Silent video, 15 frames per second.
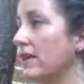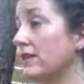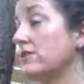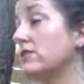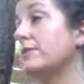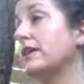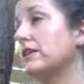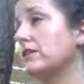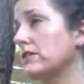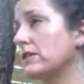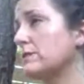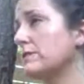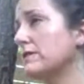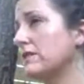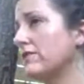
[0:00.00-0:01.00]
Yeah, Jimi
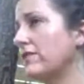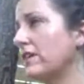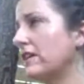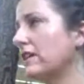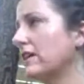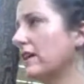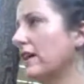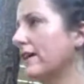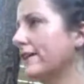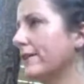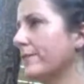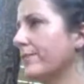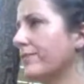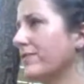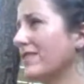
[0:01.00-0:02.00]
Hendrix specific.
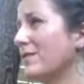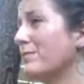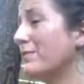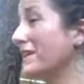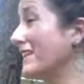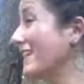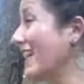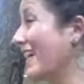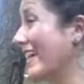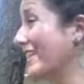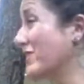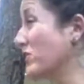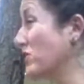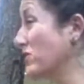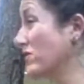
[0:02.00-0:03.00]
Billy
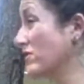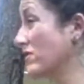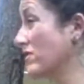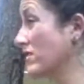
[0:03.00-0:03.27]
Idol.